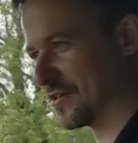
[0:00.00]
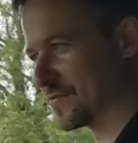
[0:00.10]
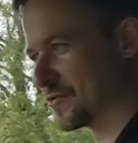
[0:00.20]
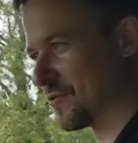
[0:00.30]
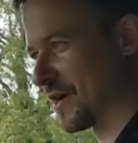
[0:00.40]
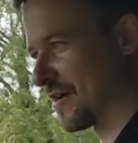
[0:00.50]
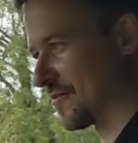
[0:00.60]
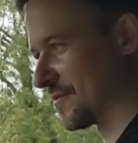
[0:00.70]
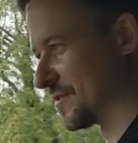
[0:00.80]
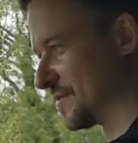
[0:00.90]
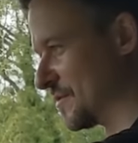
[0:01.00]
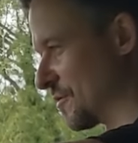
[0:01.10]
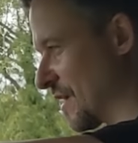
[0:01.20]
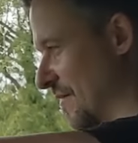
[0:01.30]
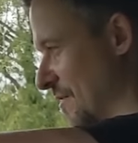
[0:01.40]
comes around the
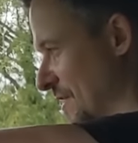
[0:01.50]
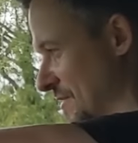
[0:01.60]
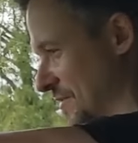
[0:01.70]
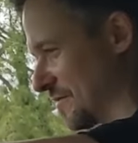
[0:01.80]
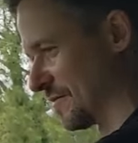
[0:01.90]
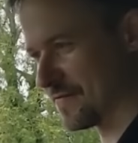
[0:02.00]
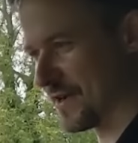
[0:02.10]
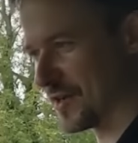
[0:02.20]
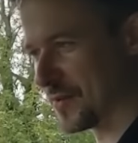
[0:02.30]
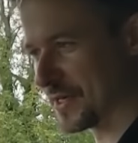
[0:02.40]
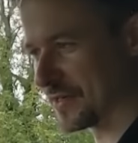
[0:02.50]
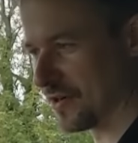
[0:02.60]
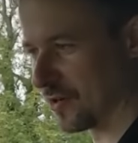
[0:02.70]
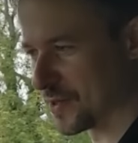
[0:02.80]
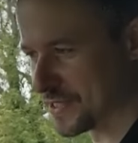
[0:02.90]
driver in a sort of enveloping
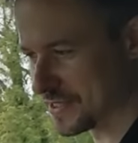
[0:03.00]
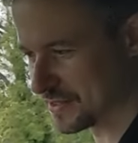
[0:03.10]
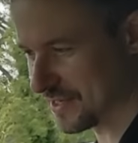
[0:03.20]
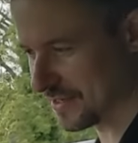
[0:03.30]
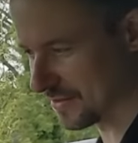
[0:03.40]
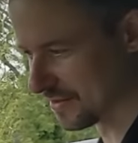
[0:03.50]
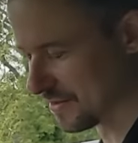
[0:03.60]
cockpity style.